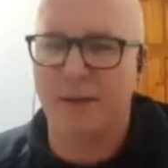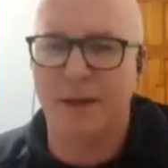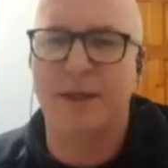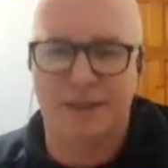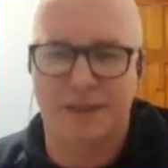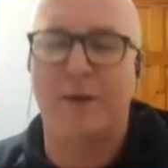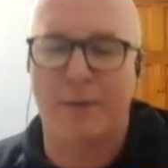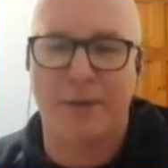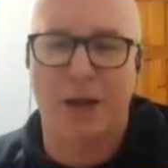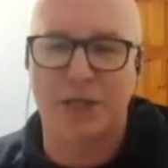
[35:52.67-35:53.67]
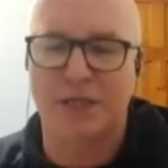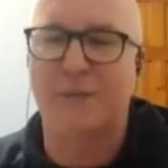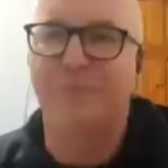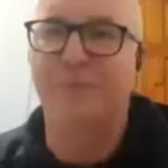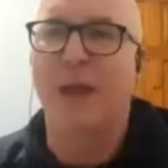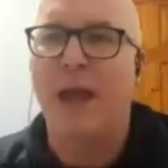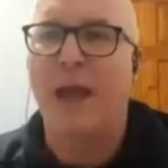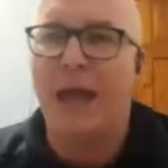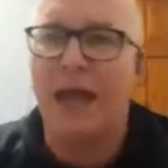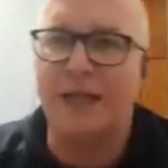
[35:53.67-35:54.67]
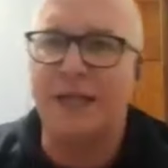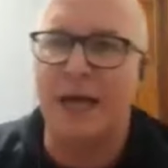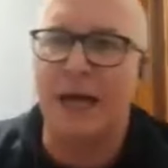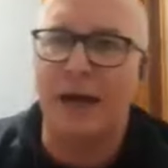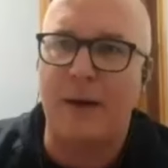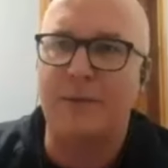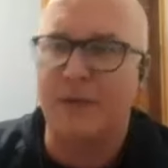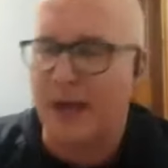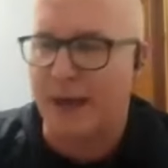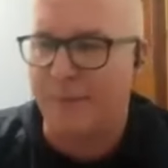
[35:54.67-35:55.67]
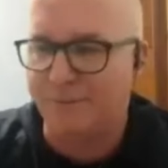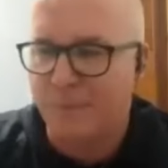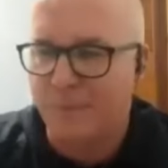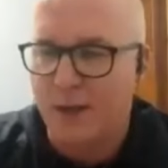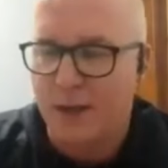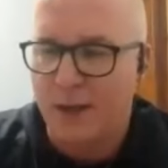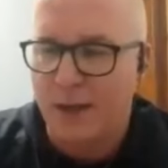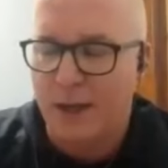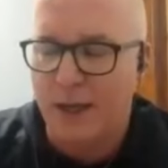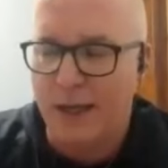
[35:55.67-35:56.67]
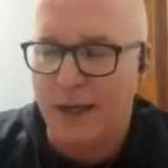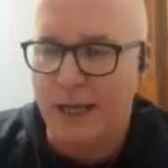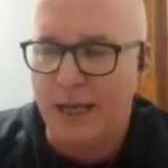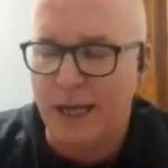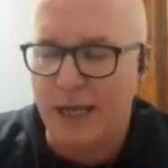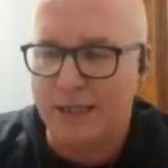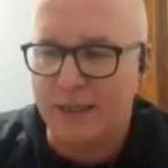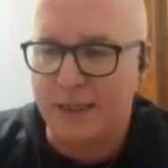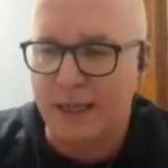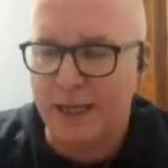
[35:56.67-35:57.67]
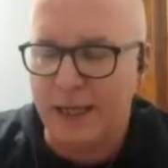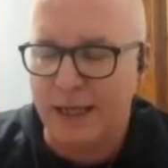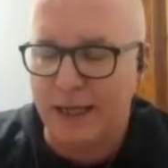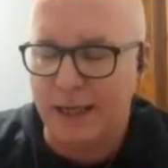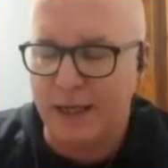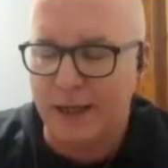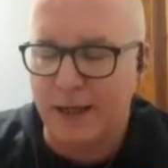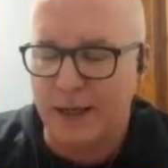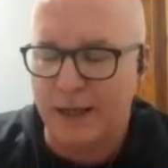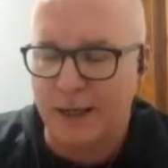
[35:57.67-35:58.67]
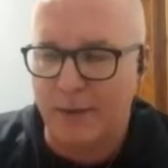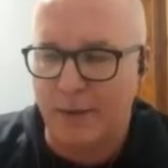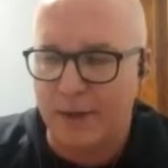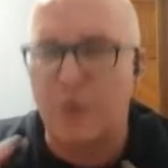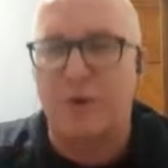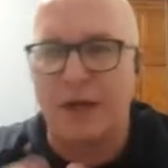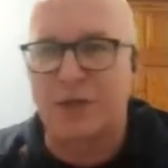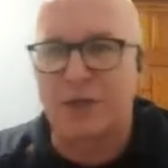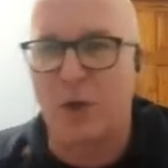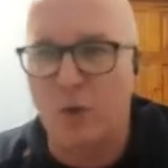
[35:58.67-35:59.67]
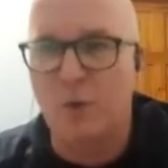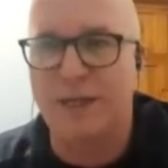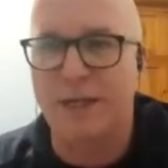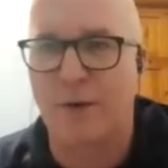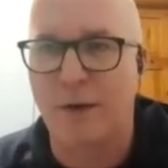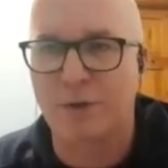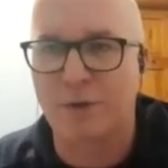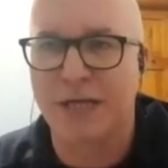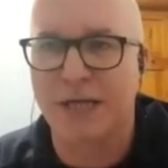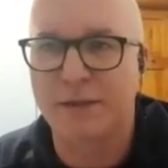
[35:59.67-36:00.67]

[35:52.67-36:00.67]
Is it? Sorry, yeah. my apologies. It's uh, I was um, it, it the we don't actually know who's in or out yet.